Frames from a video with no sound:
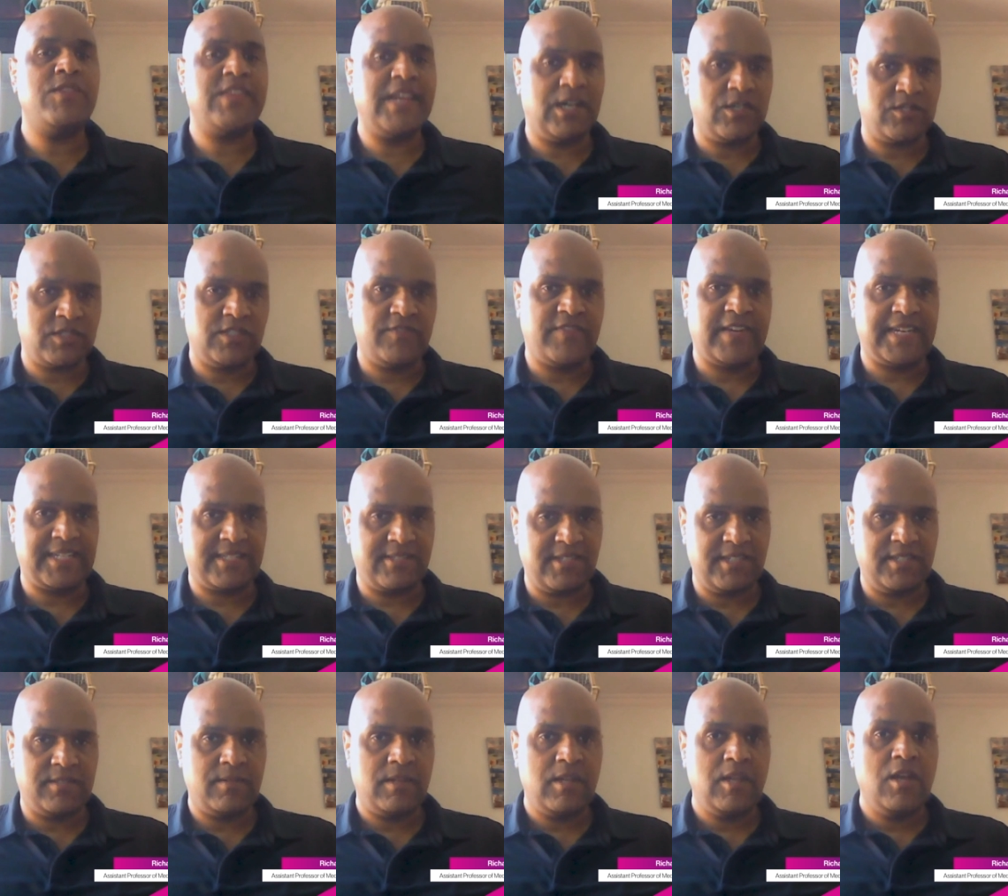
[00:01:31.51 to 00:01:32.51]
2000
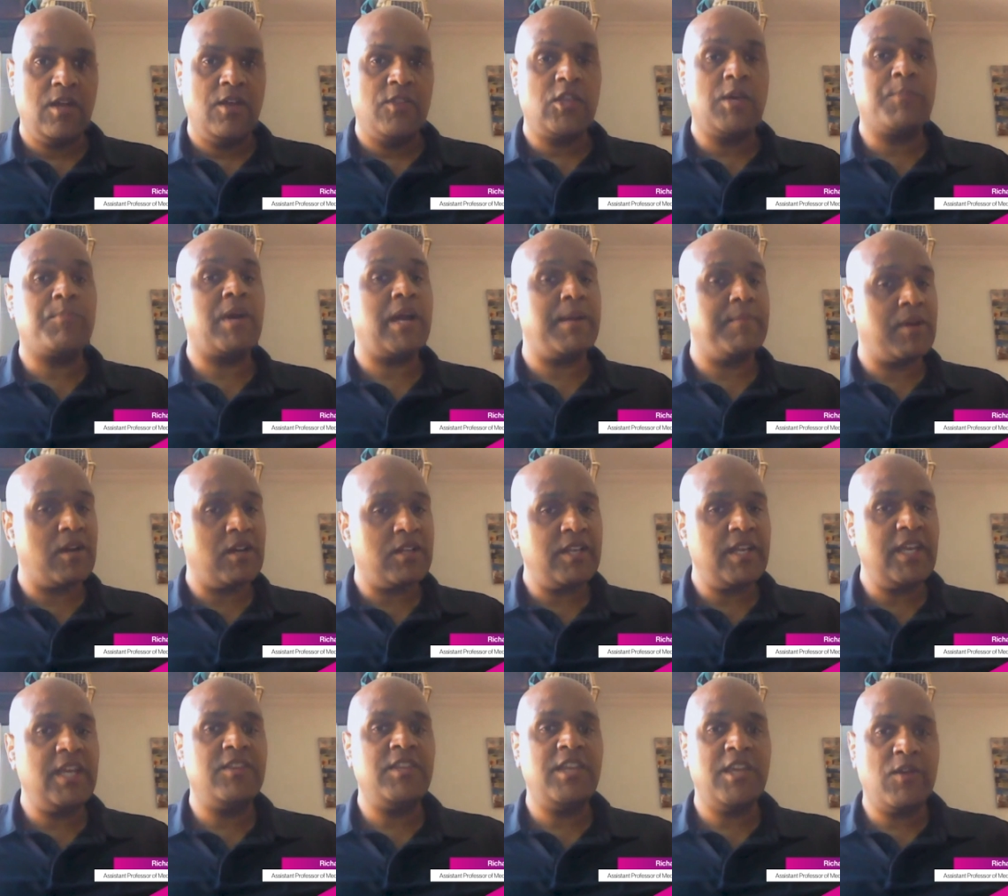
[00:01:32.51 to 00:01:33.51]
vaccine. Though
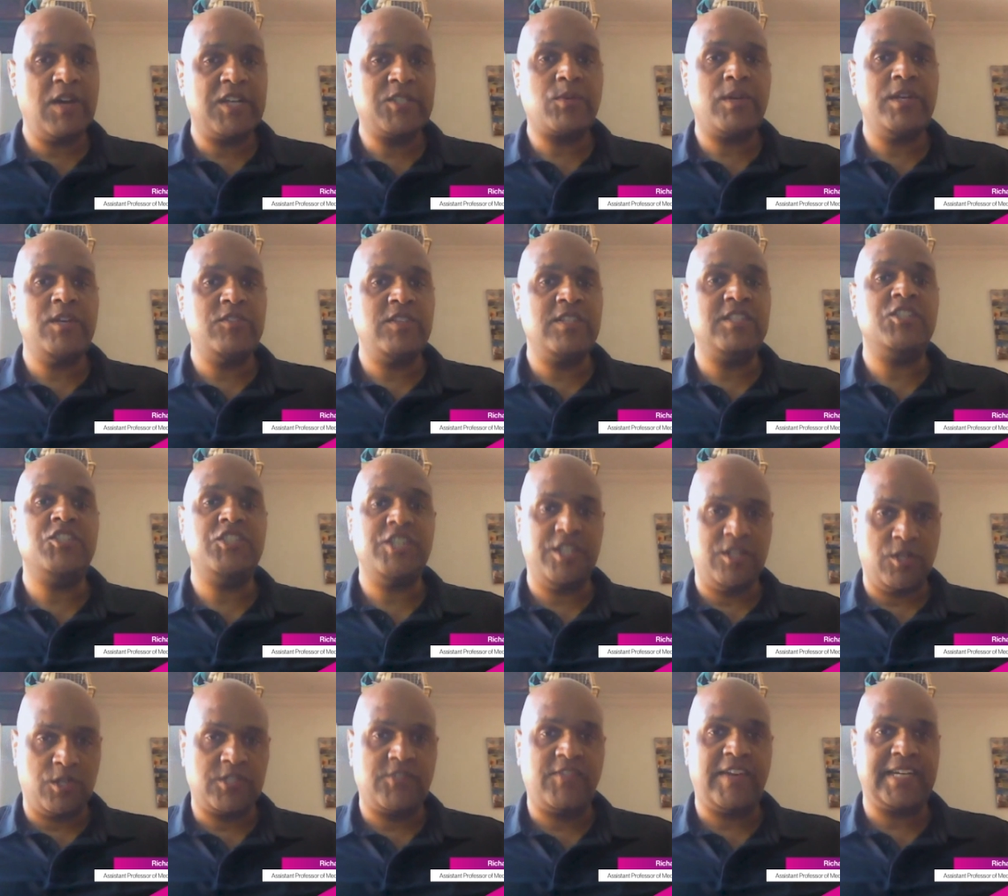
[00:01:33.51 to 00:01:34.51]
primarily in the US, we're using the
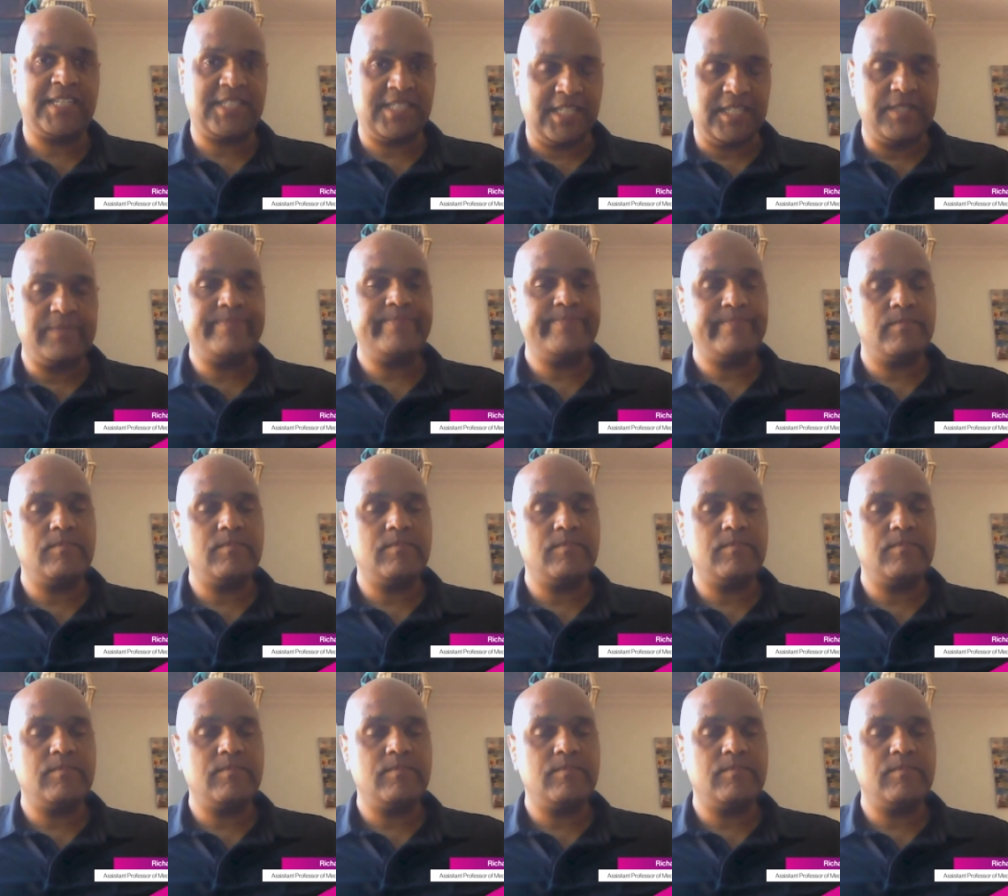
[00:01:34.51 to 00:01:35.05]
Jynneos vaccine.